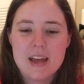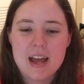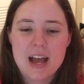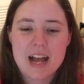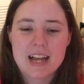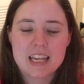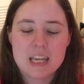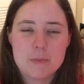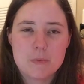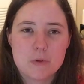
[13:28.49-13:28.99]

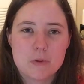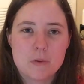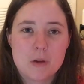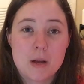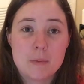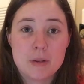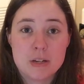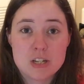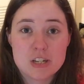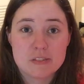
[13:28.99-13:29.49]
I keep
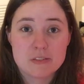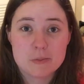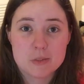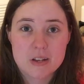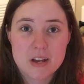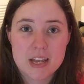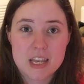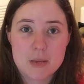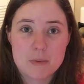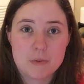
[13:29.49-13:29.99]
a bunch of them,
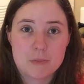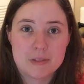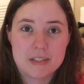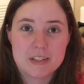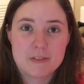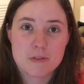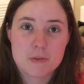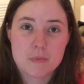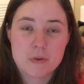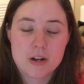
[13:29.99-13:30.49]
so I keep them in
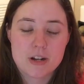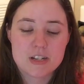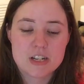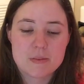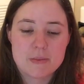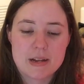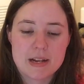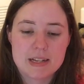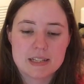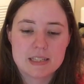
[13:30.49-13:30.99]
different
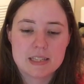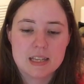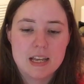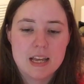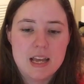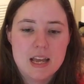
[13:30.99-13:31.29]
project bags.